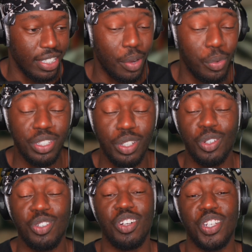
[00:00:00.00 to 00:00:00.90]
that was
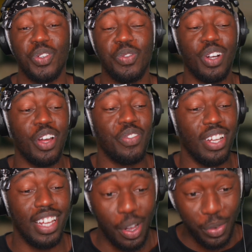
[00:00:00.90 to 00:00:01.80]
so stressful, bro. I
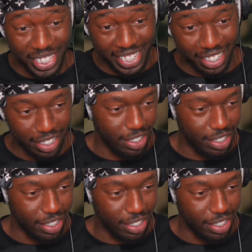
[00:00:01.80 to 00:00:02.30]
felt like I was dead.